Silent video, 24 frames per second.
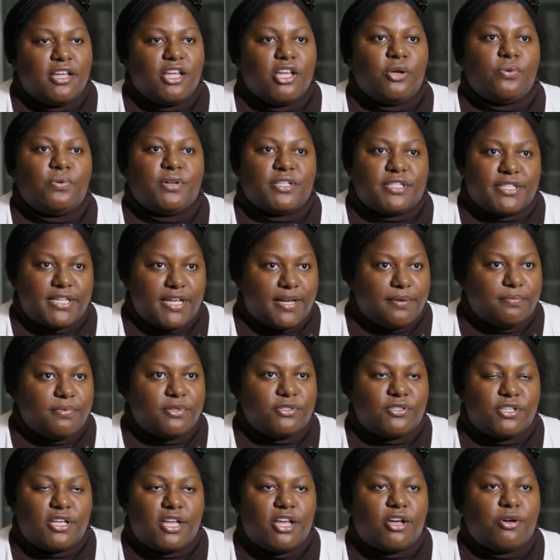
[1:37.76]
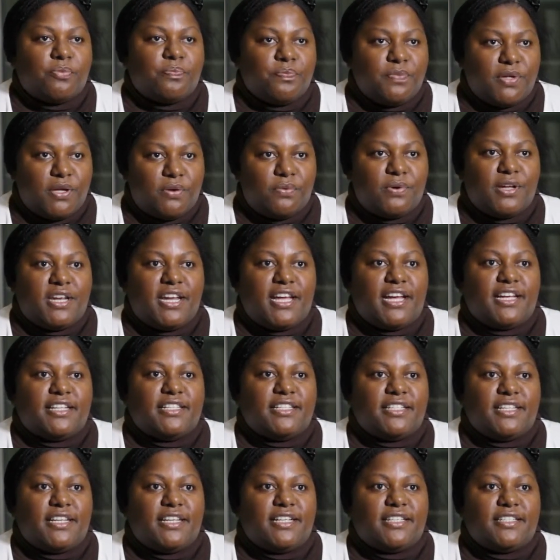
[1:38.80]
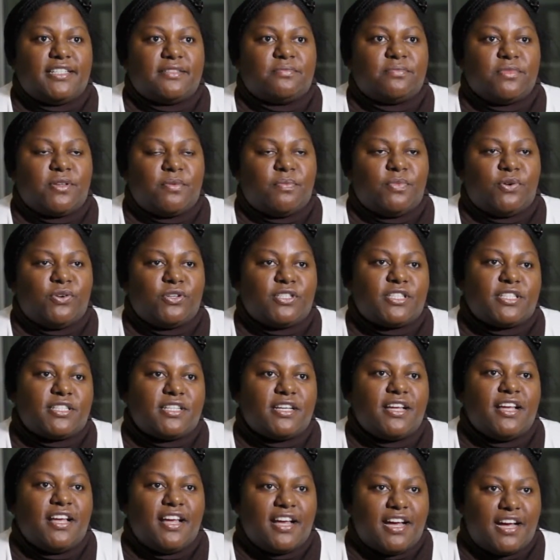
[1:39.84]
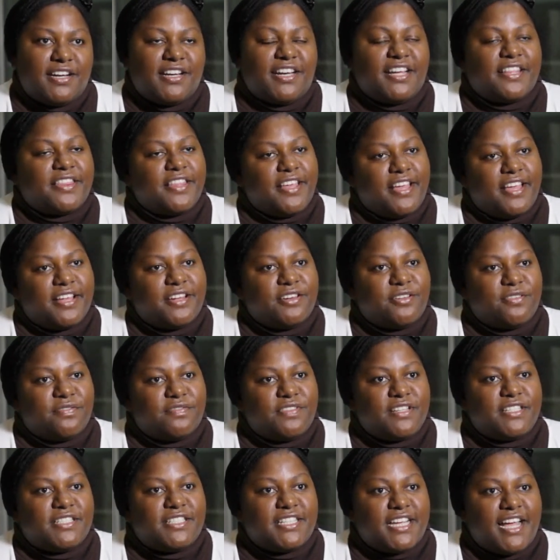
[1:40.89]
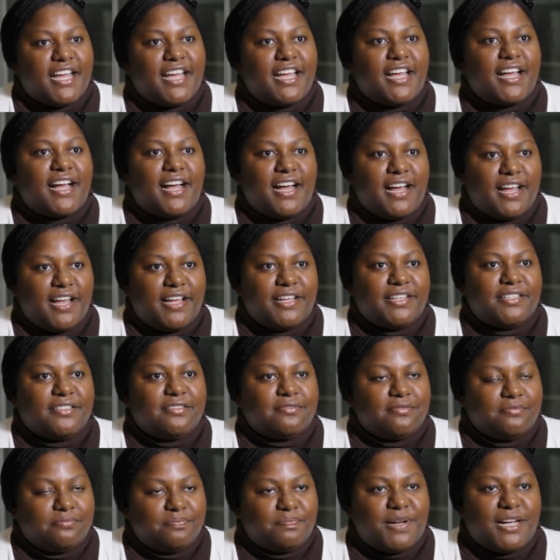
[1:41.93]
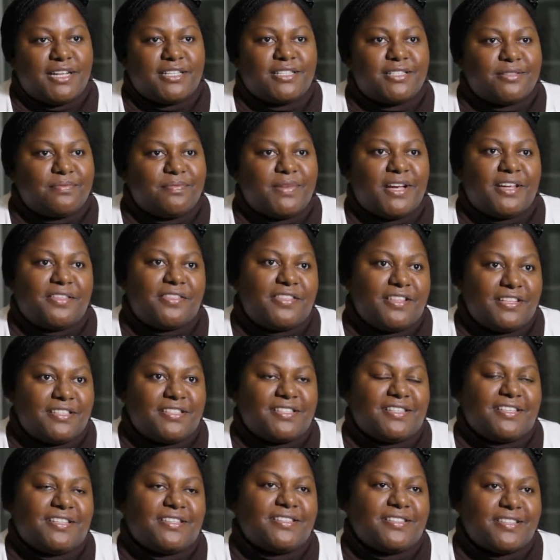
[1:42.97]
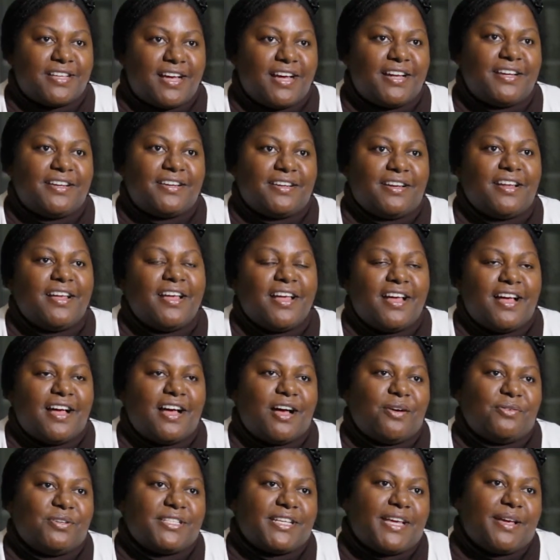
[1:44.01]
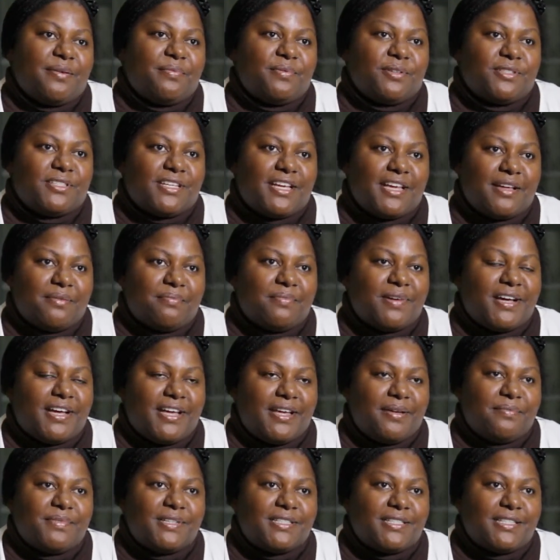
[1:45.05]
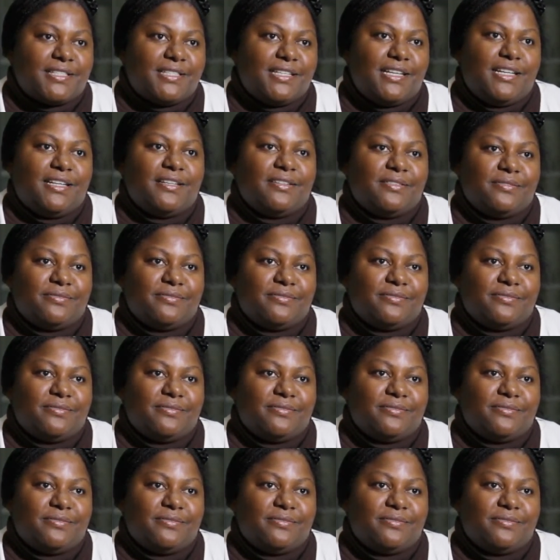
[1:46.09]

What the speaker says: he was able to help me when I needed it the most. And at the end of the day, I passed my thesis and I was able to get my MSc.